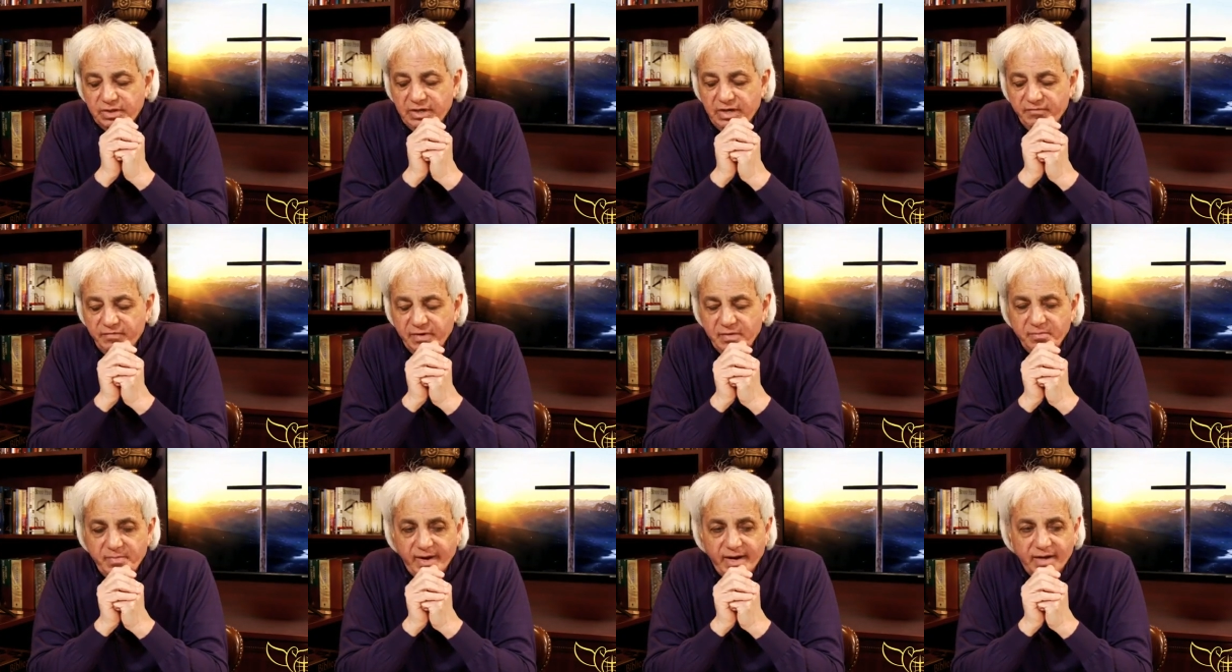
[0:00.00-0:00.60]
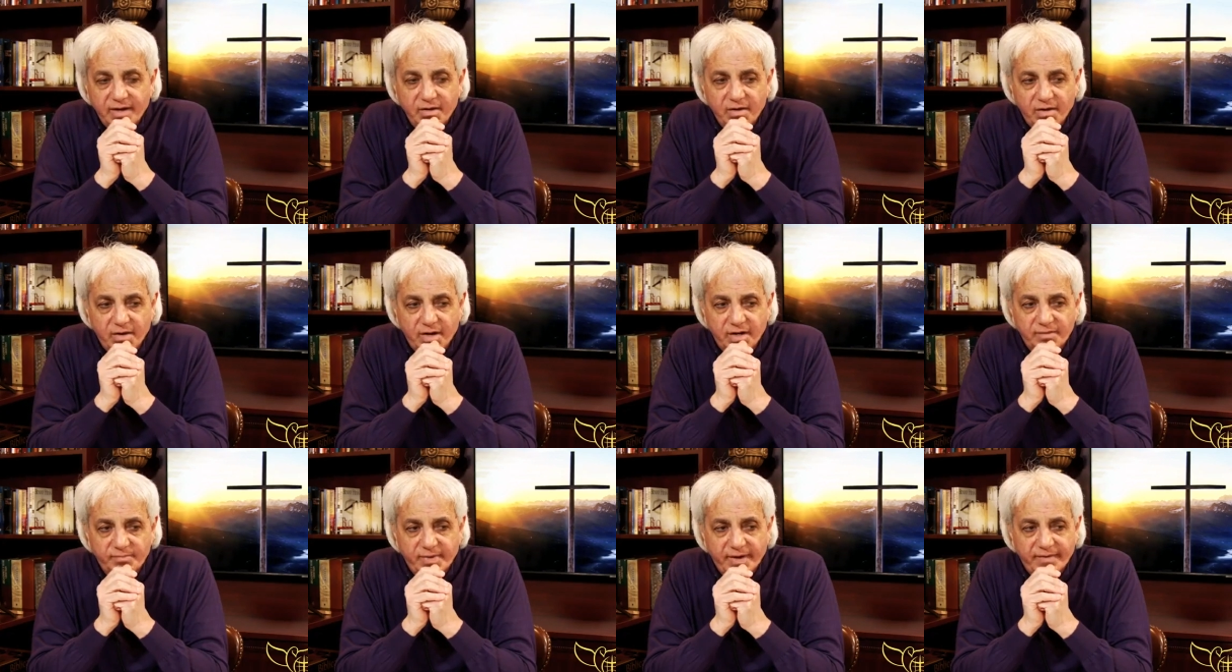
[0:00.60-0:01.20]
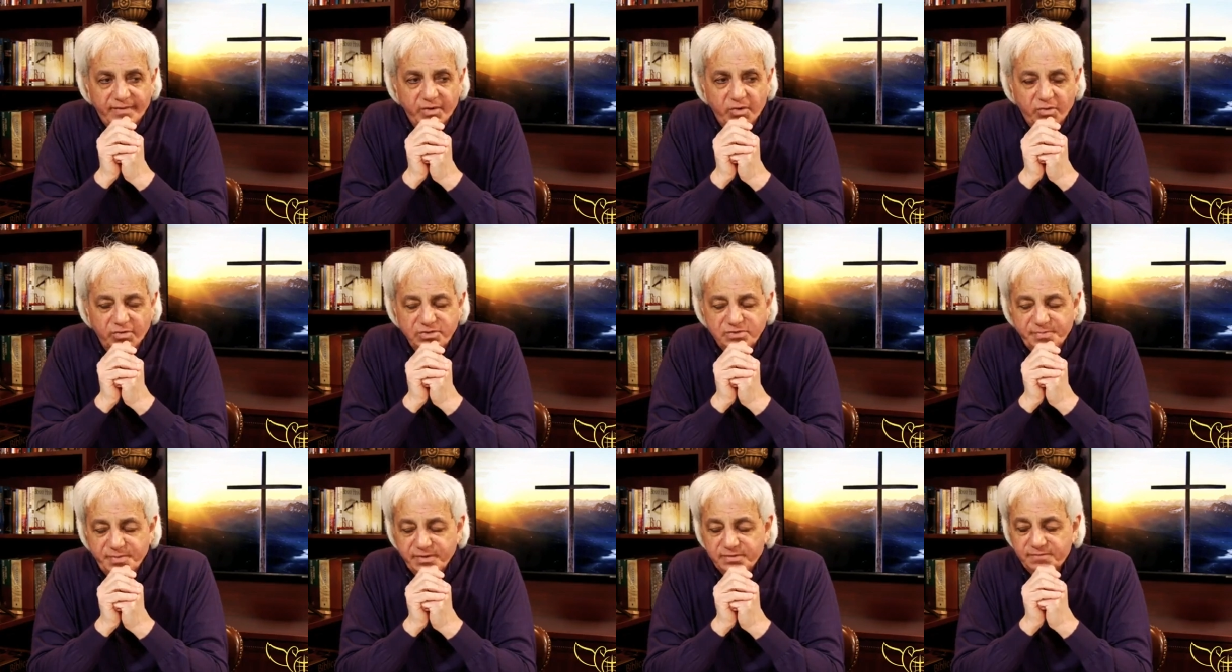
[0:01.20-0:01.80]
given by God, by the
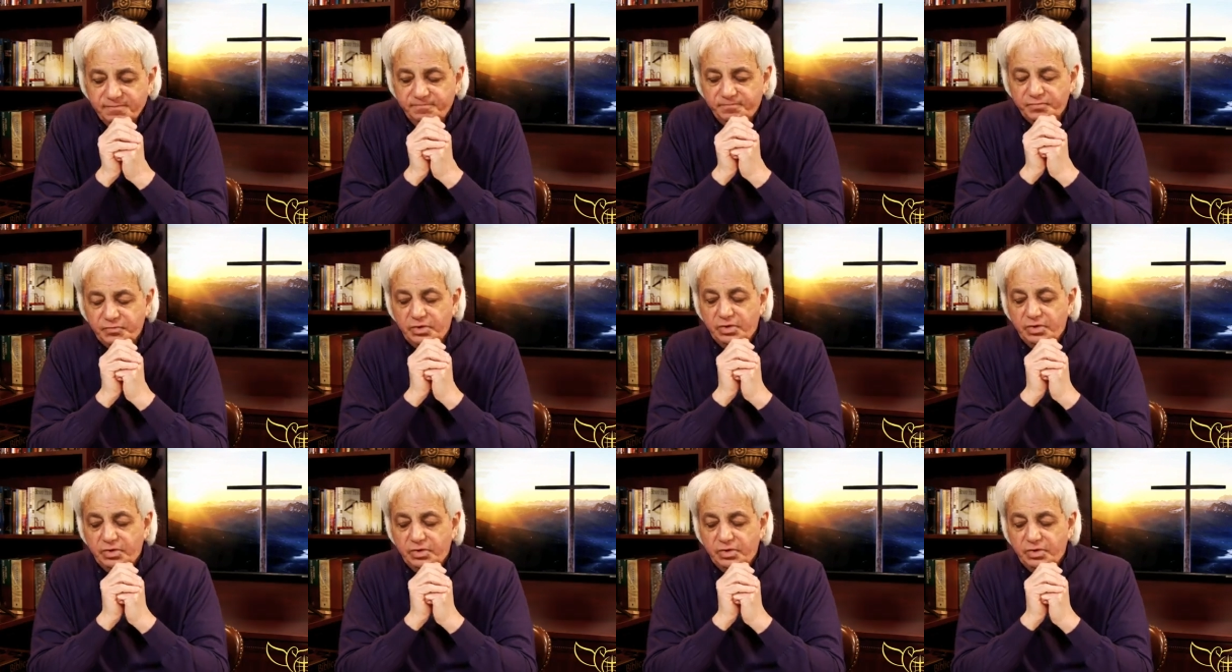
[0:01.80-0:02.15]
Holy Spirit,